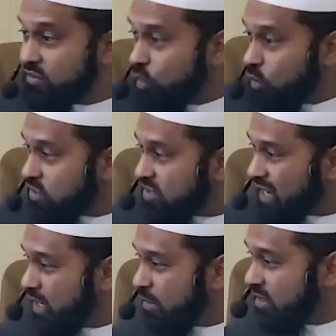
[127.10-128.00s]
one of the
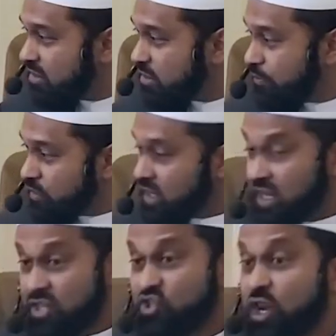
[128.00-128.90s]
worst enemies,
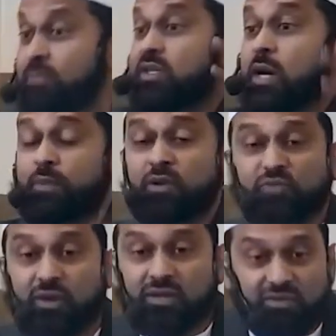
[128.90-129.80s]
he jumped up
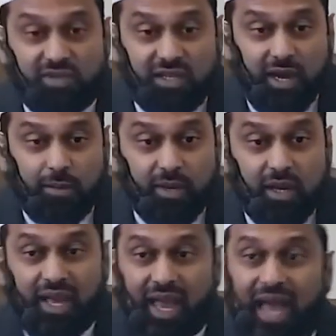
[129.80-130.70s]
in front of the
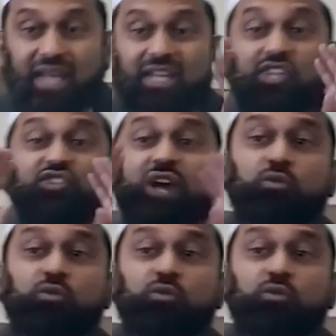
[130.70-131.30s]
Kaaba and he